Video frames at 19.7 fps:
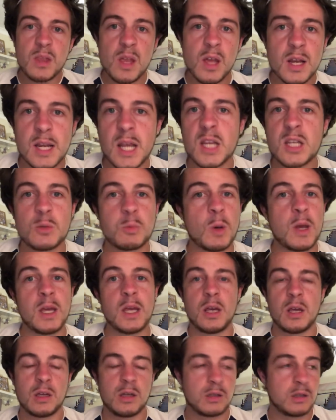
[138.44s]
next
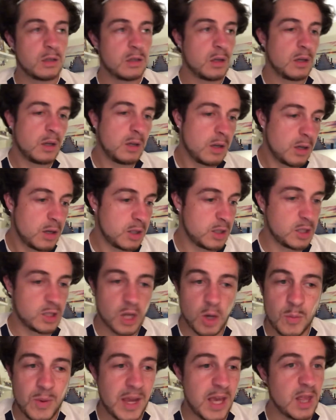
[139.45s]
week. I just hope
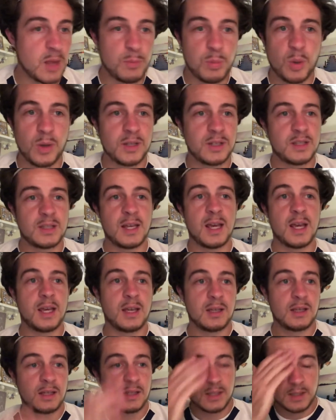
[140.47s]
we get the points there,
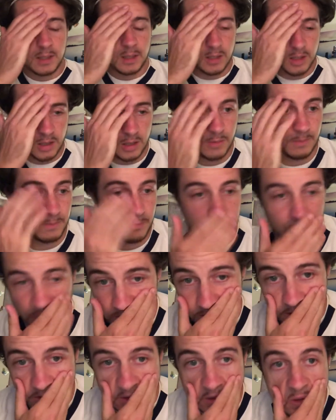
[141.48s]

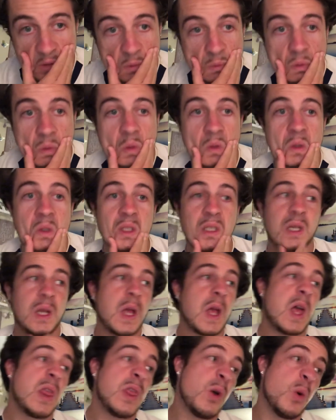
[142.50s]
because
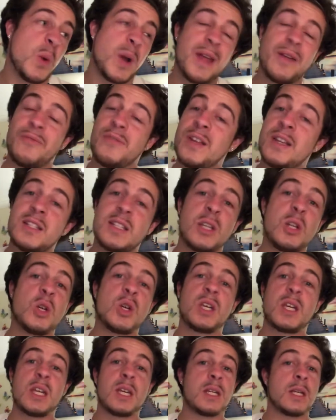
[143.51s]
the way things are
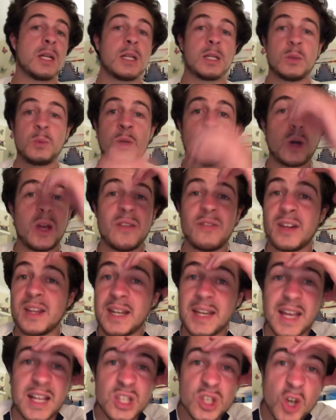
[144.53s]
looking, we're not even going to
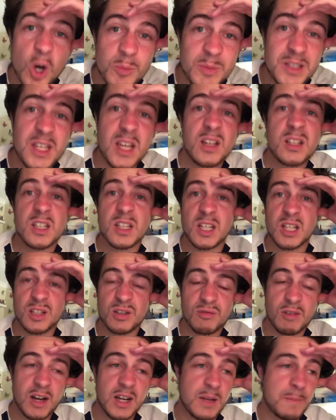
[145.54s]
get top six at this
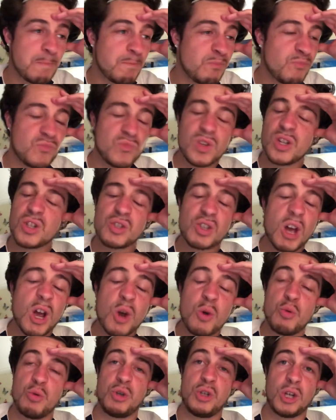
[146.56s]
rate.
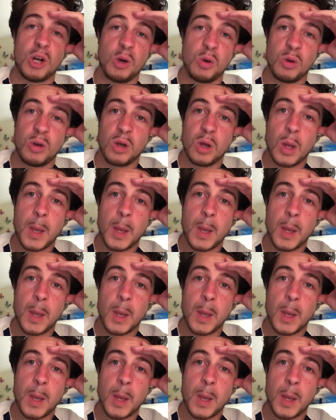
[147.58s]
Total joke.